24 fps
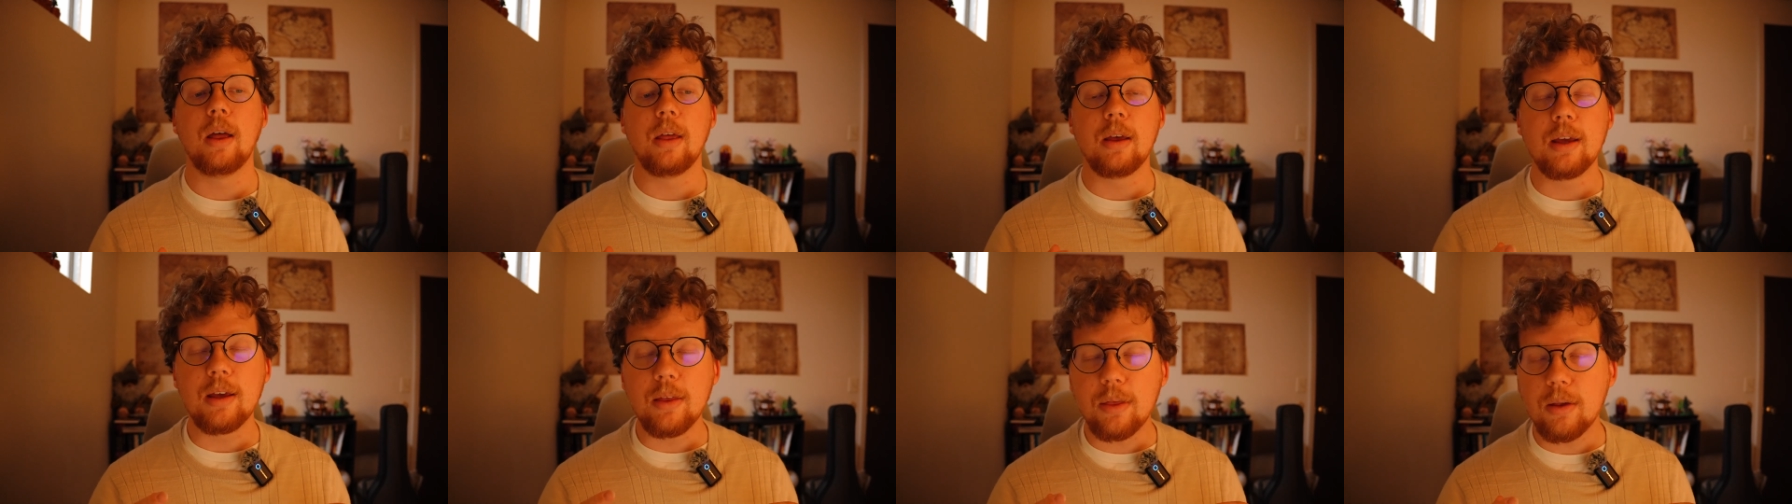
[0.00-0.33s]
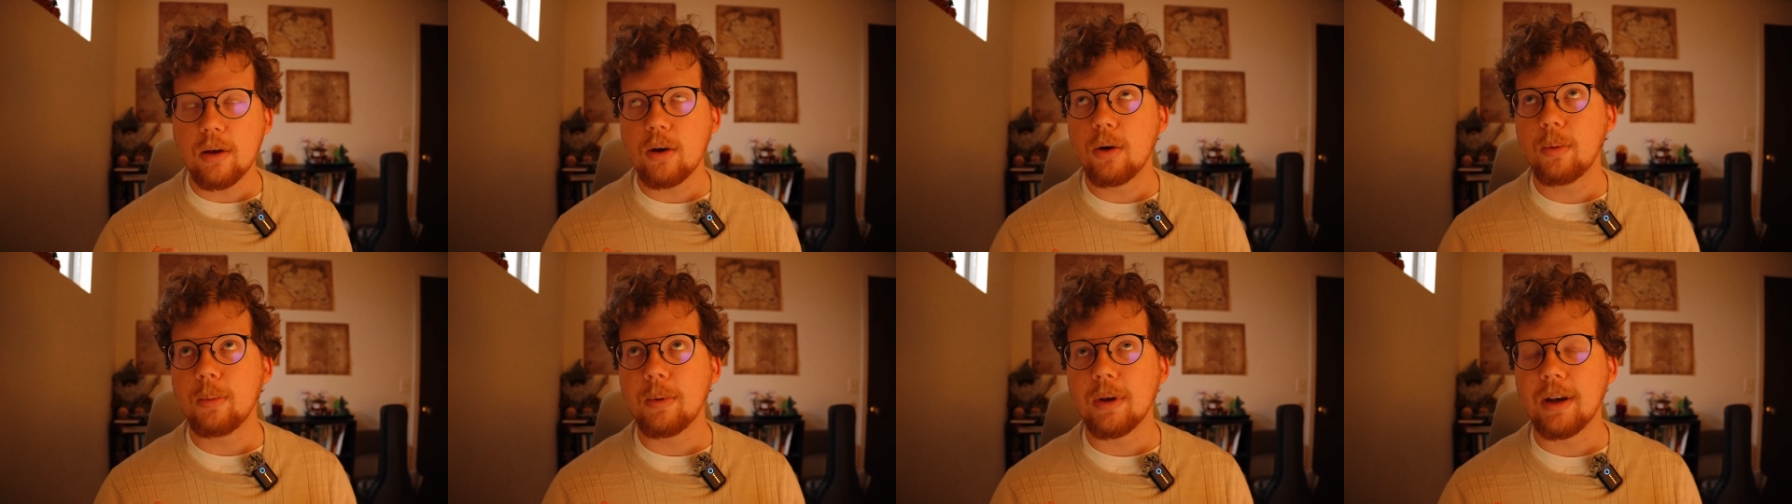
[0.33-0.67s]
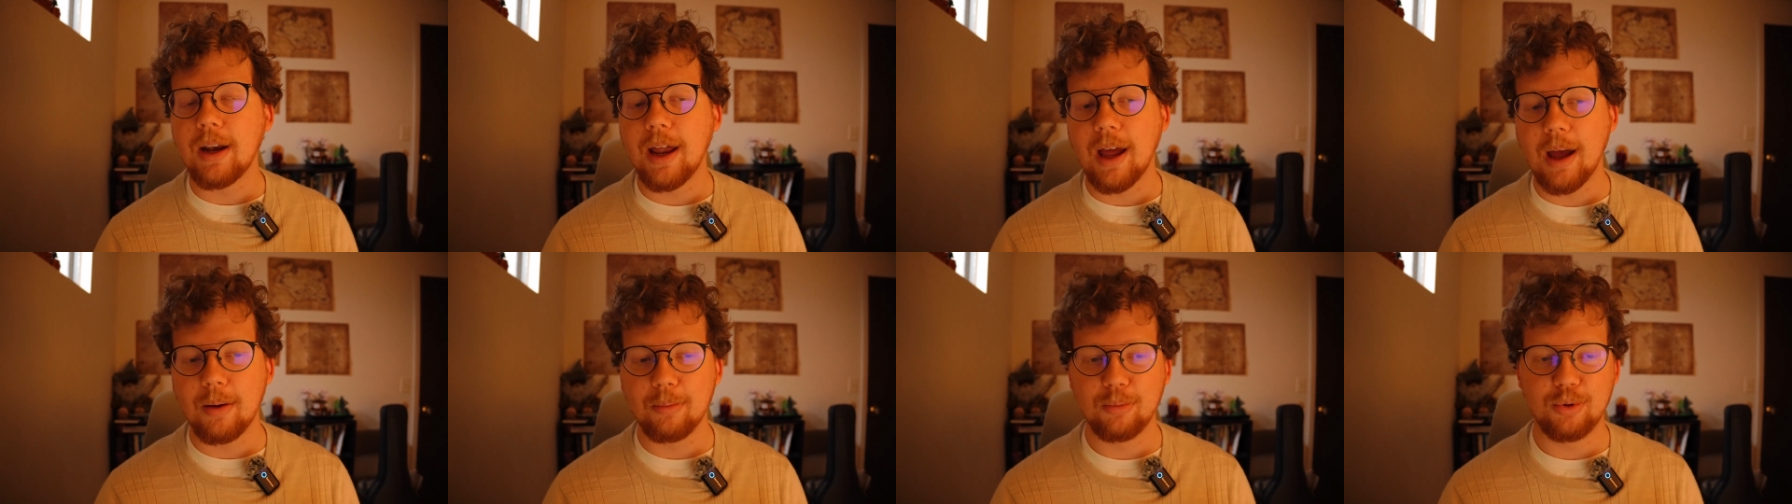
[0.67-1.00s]

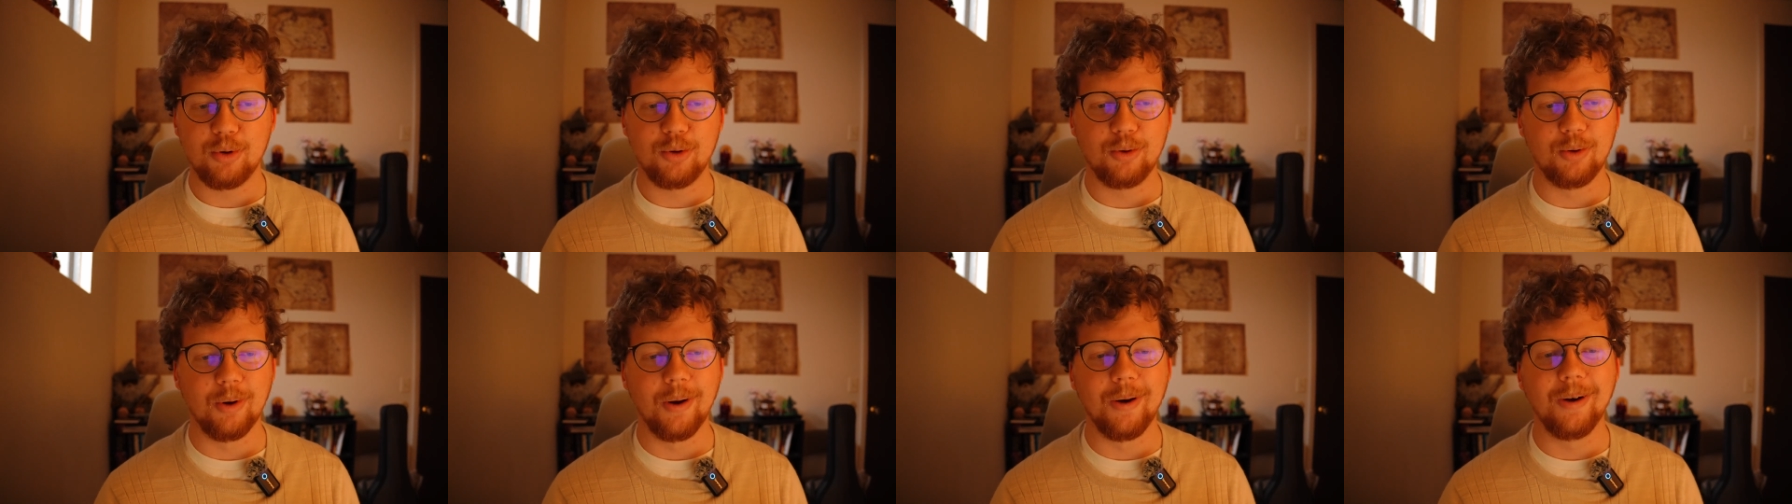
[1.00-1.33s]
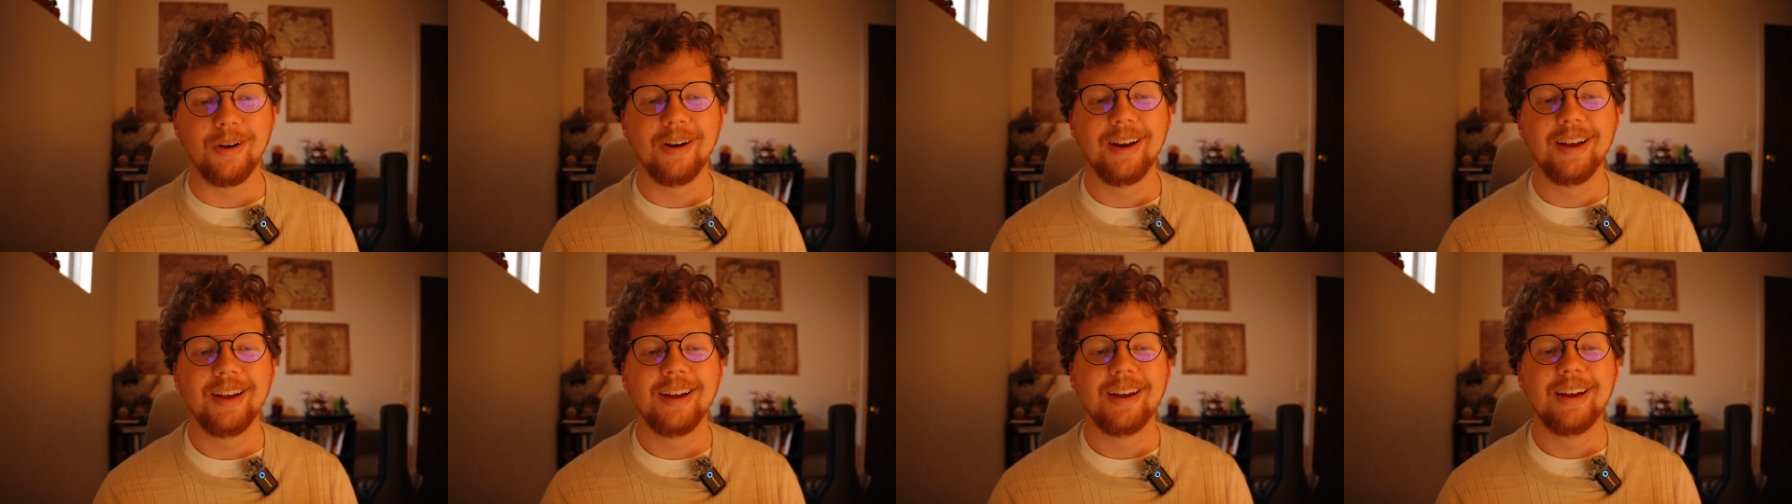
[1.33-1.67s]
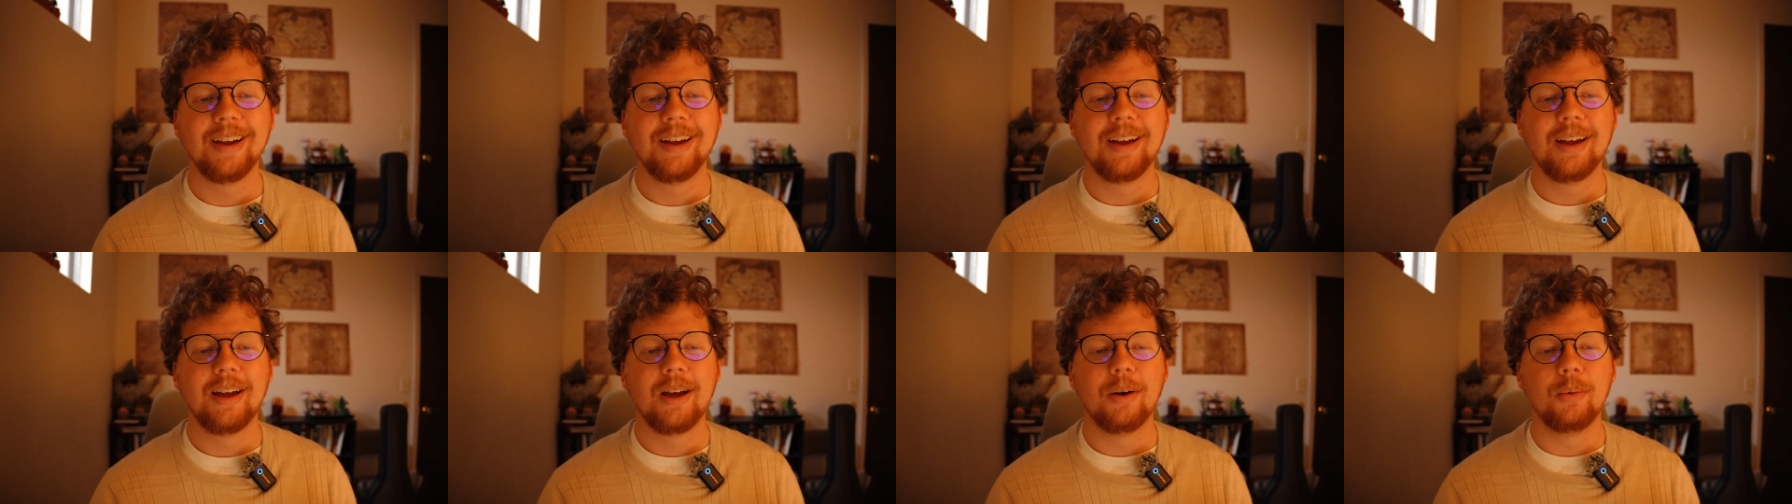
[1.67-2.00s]
Ethiopian emperor
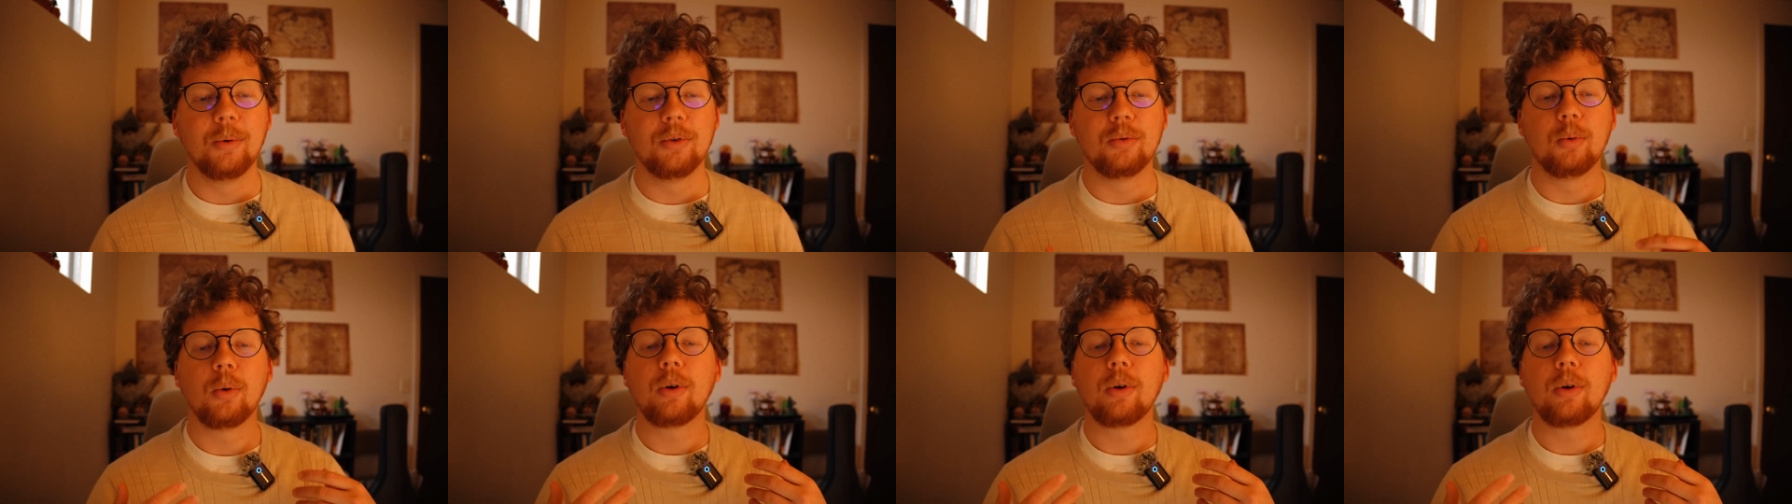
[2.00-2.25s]
was